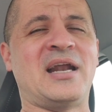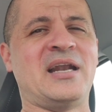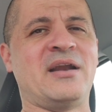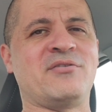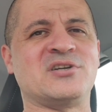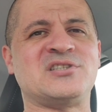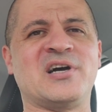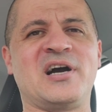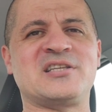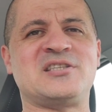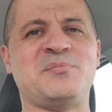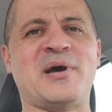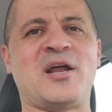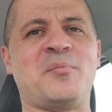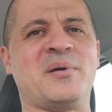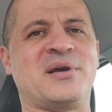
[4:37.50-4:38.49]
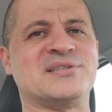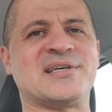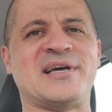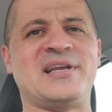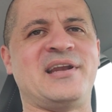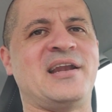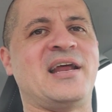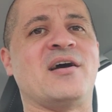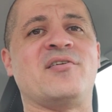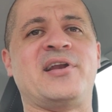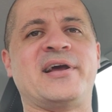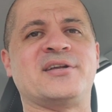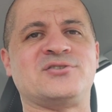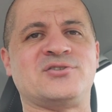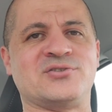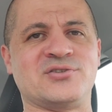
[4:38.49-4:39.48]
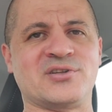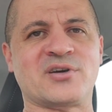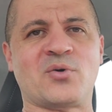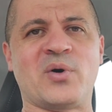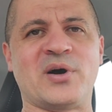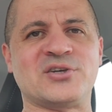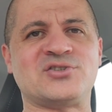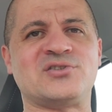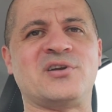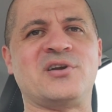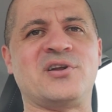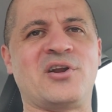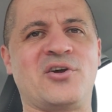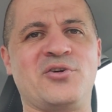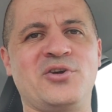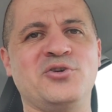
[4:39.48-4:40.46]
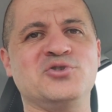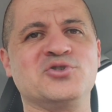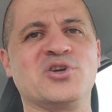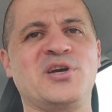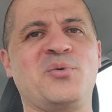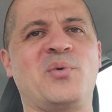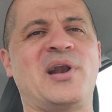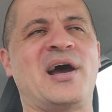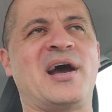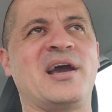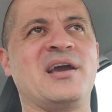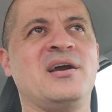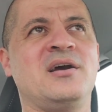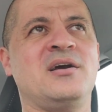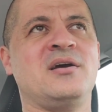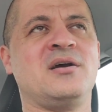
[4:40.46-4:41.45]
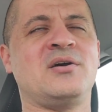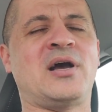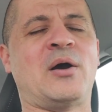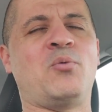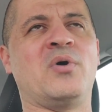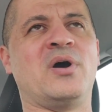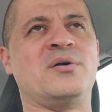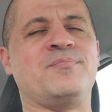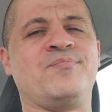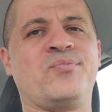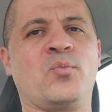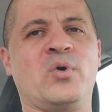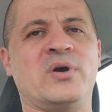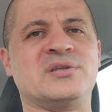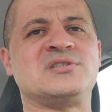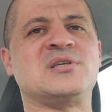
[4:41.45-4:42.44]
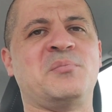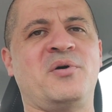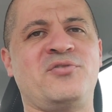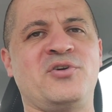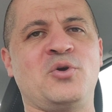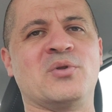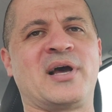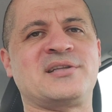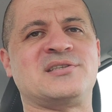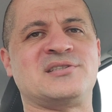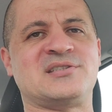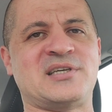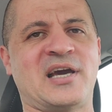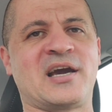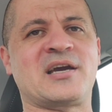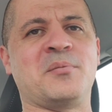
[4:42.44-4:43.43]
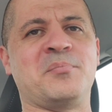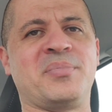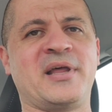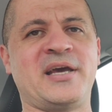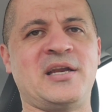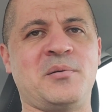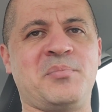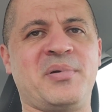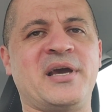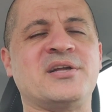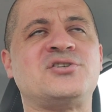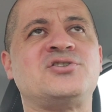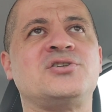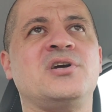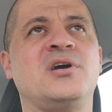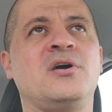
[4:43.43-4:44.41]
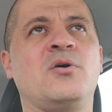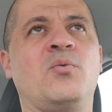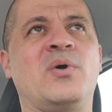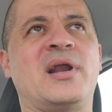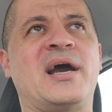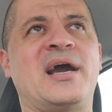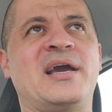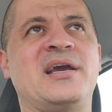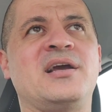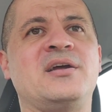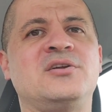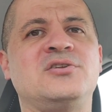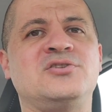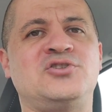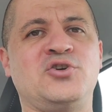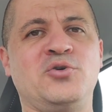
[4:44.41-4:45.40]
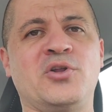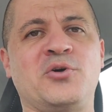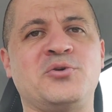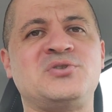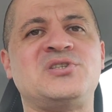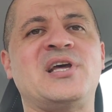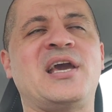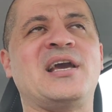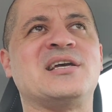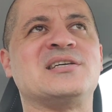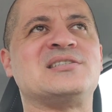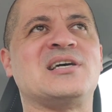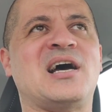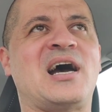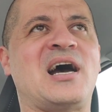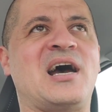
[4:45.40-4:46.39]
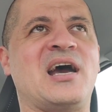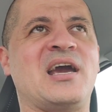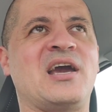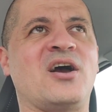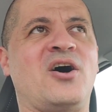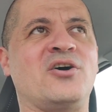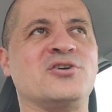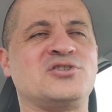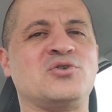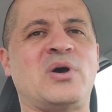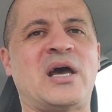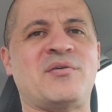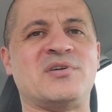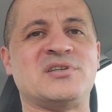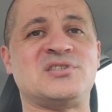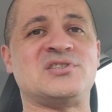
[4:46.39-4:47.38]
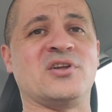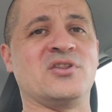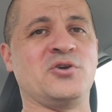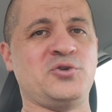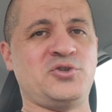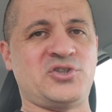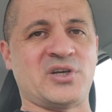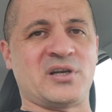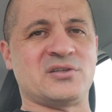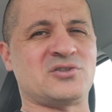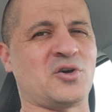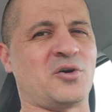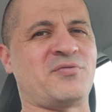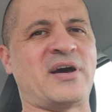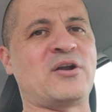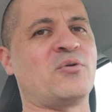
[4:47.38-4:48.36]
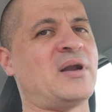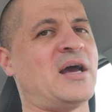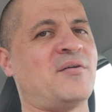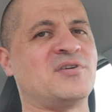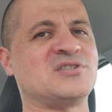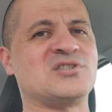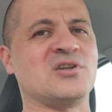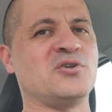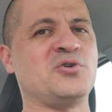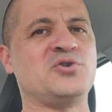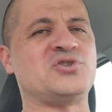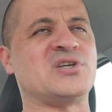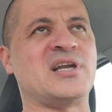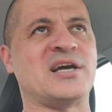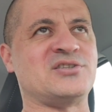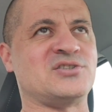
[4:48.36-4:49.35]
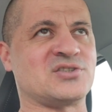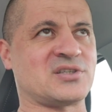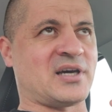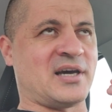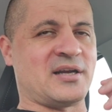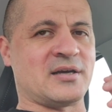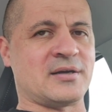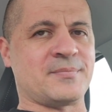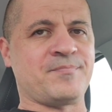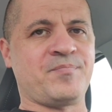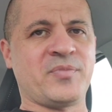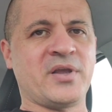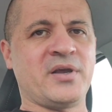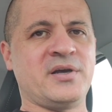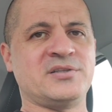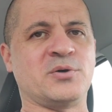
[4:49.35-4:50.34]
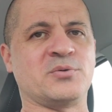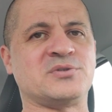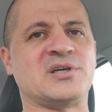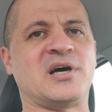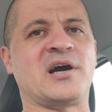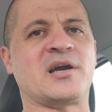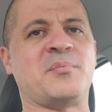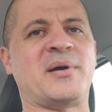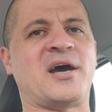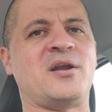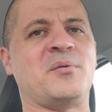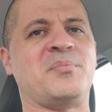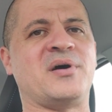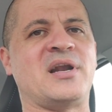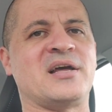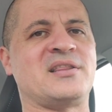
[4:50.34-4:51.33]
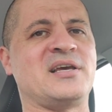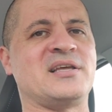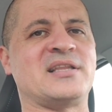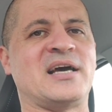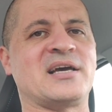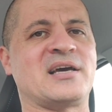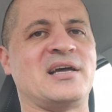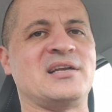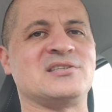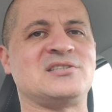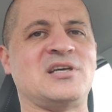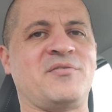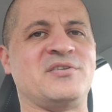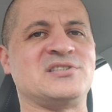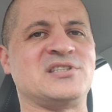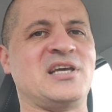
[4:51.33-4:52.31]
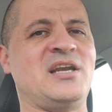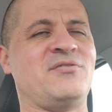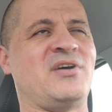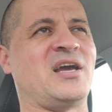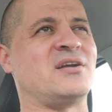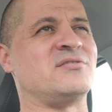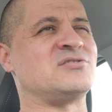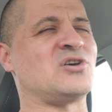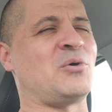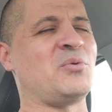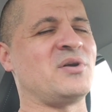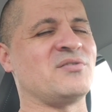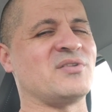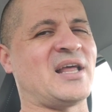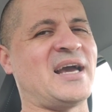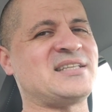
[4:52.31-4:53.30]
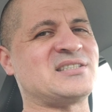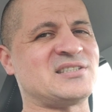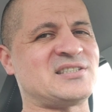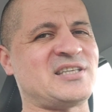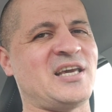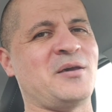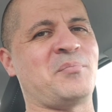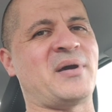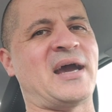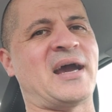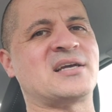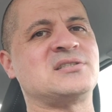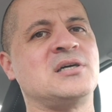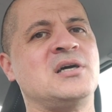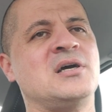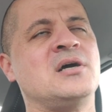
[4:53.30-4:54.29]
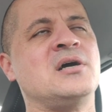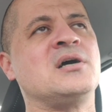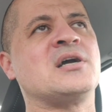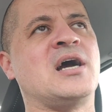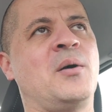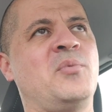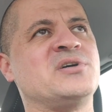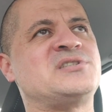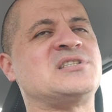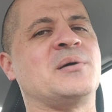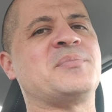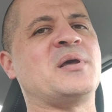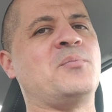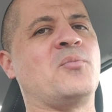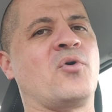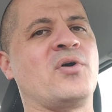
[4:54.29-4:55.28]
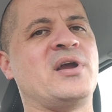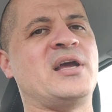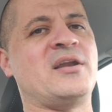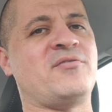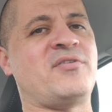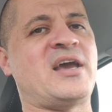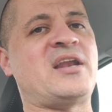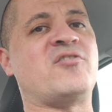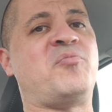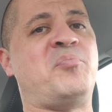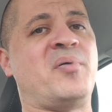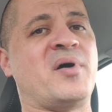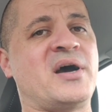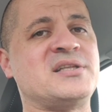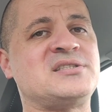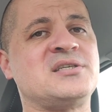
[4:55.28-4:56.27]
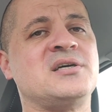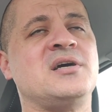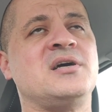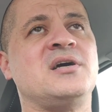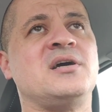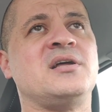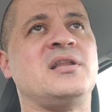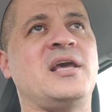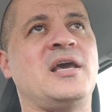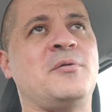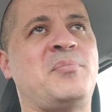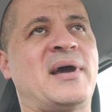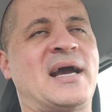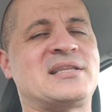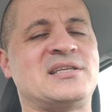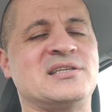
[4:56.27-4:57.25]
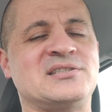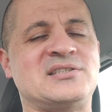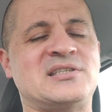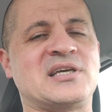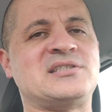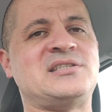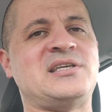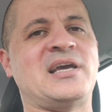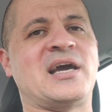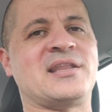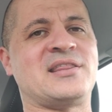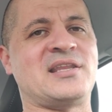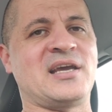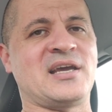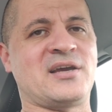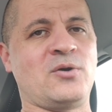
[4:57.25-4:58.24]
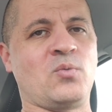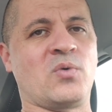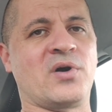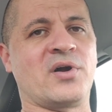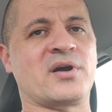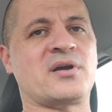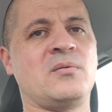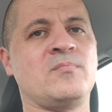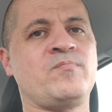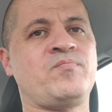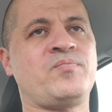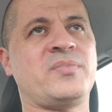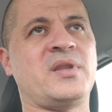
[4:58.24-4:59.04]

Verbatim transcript: And I never talked about it because I didn't have an answer to the question. You know, usually when I what what some of you like to say I complain and bitch, when I do those things, I also have a solution. So if I don't have a solution, I just kind of don't talk about it. But I think that kind of stuff is innovative. So I would have liked to see Impact come with something more innovative, but the Impact in 60, I think, can work.